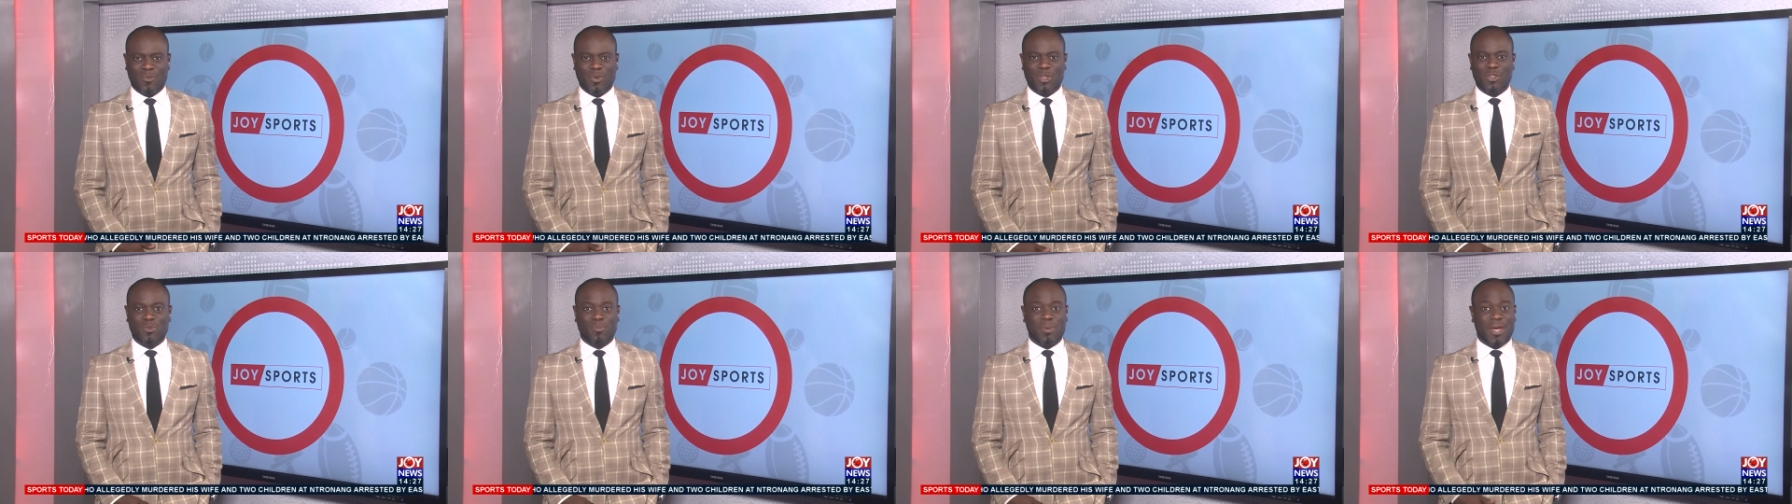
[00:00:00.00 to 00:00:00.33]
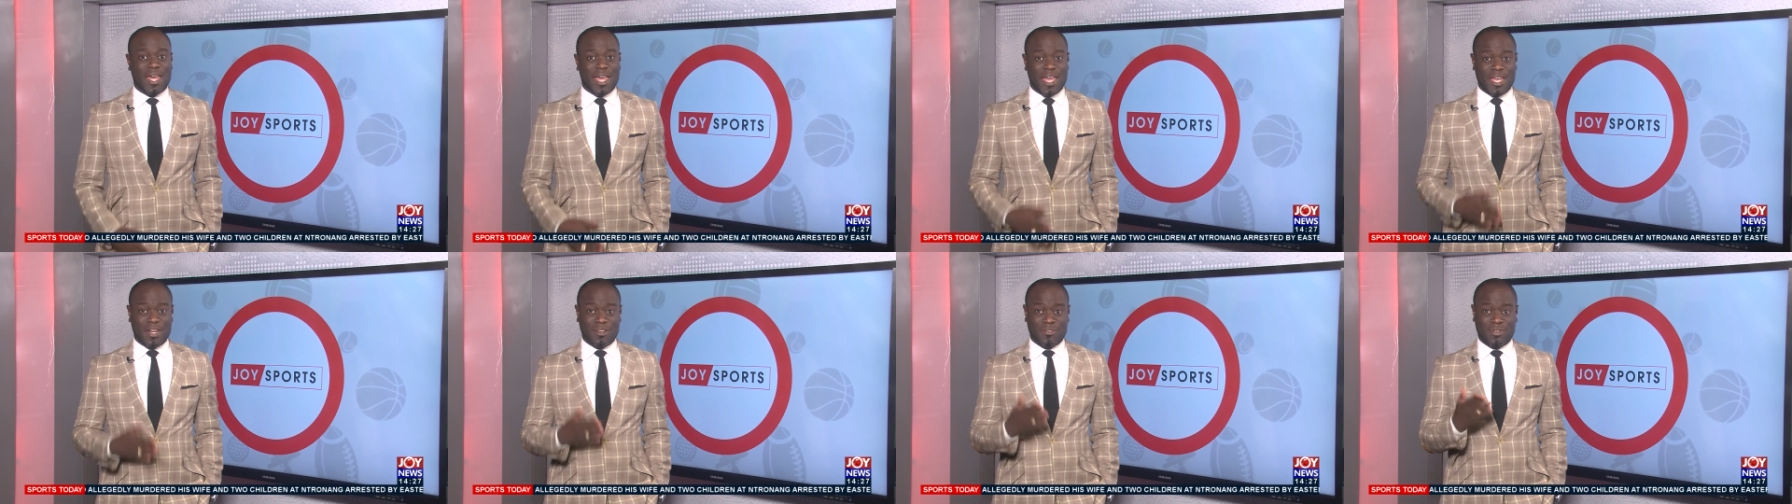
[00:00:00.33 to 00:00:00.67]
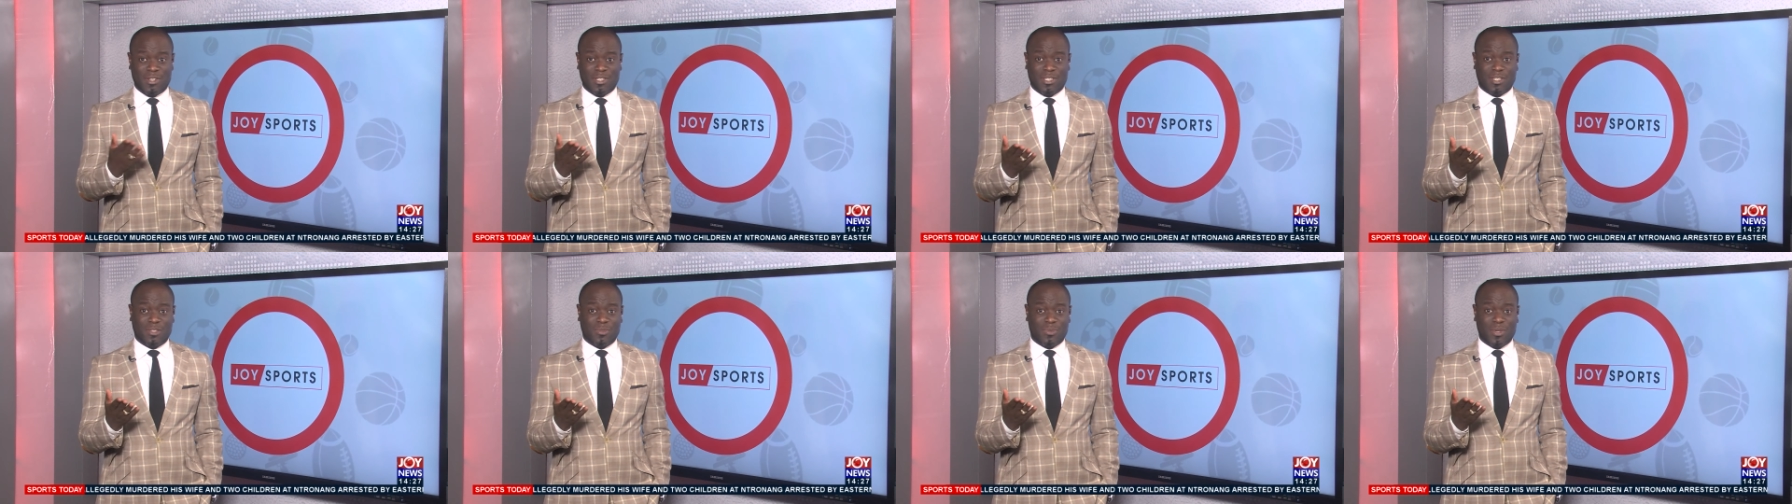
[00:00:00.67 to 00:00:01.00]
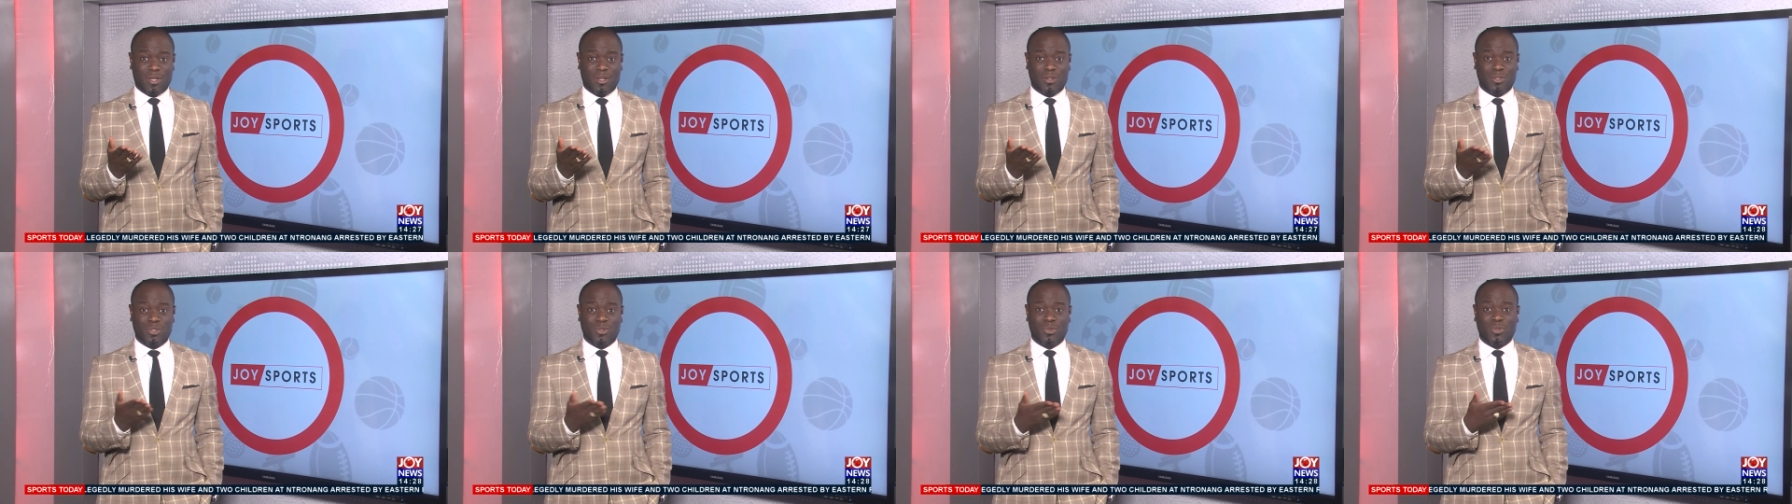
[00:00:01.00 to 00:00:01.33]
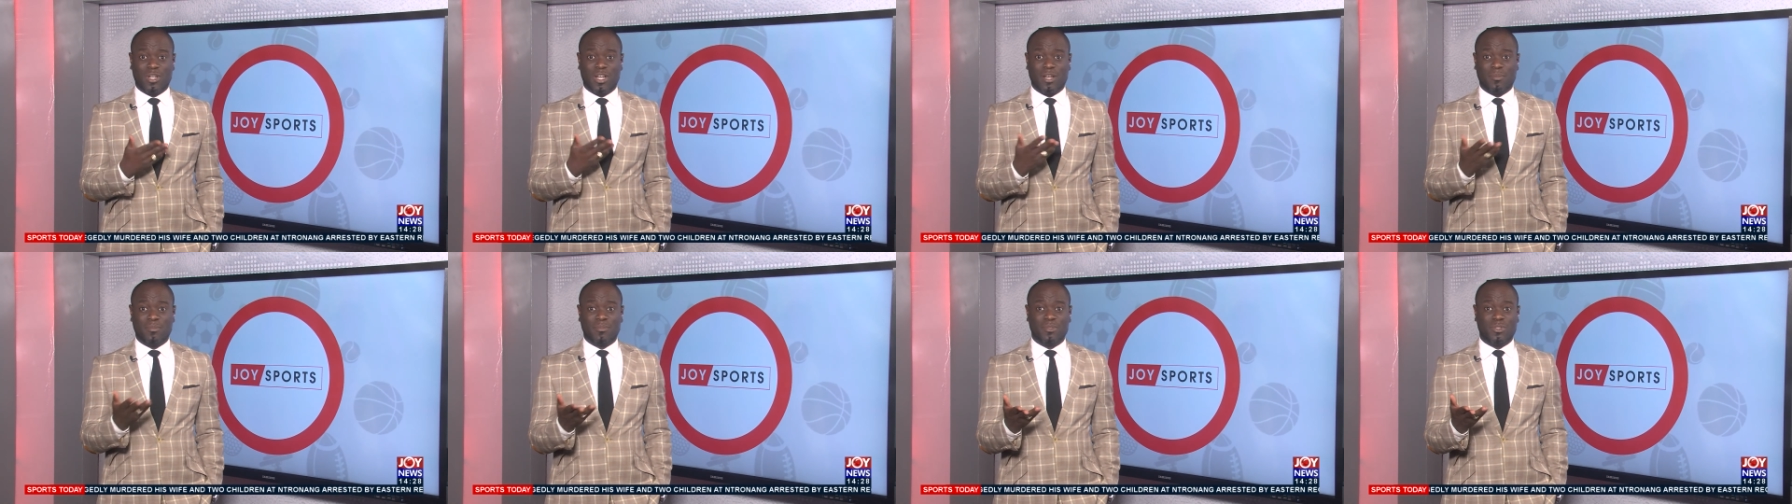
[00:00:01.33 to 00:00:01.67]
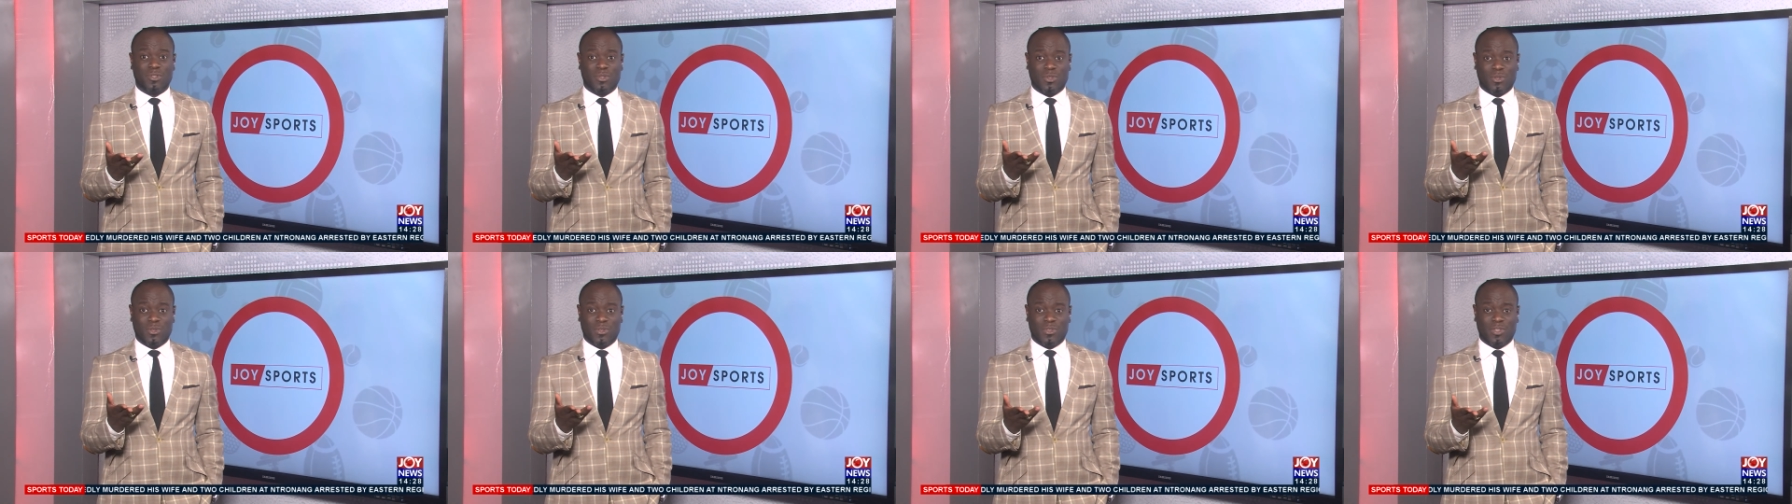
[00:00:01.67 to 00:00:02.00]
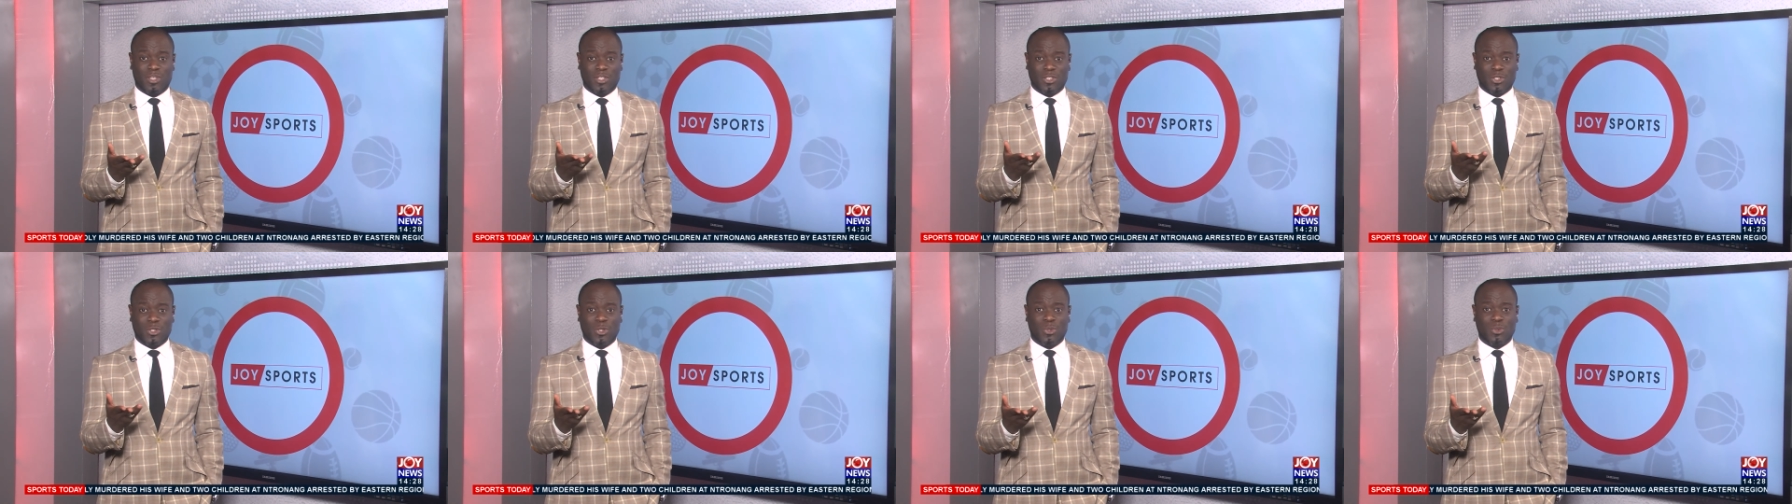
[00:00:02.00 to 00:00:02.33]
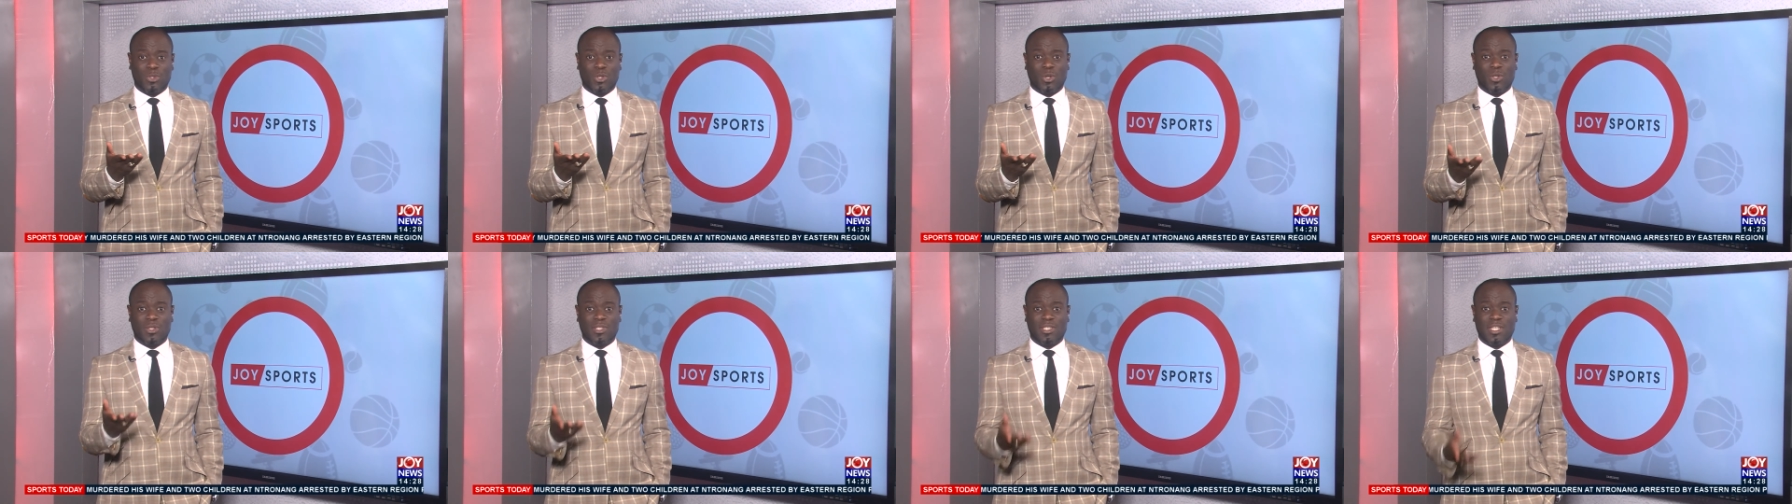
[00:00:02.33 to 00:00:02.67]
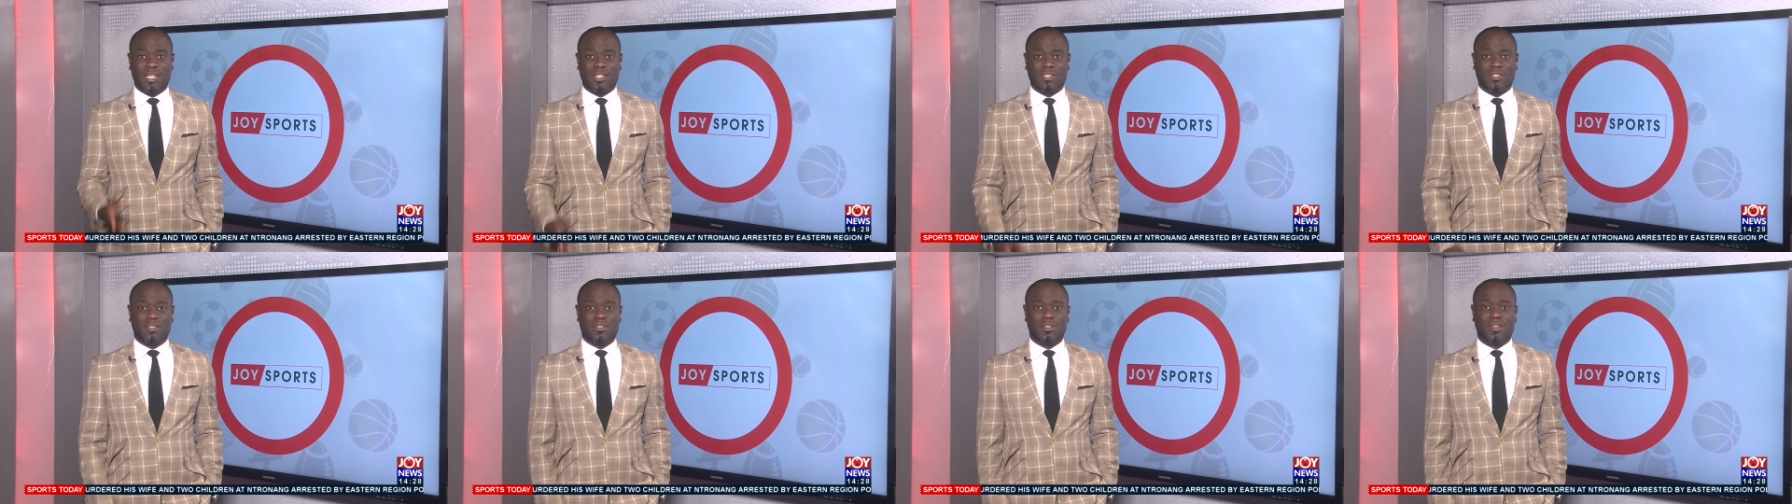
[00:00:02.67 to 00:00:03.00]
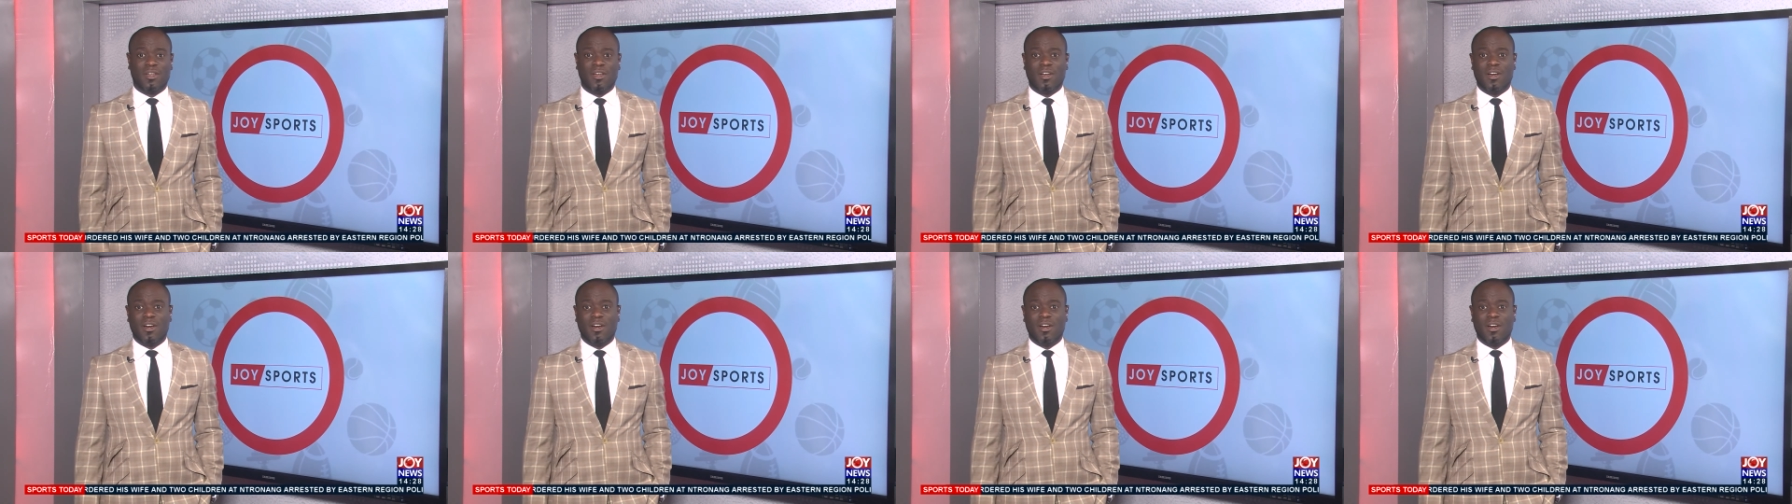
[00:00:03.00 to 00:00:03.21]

When you buy entries as well, you come to the show to contest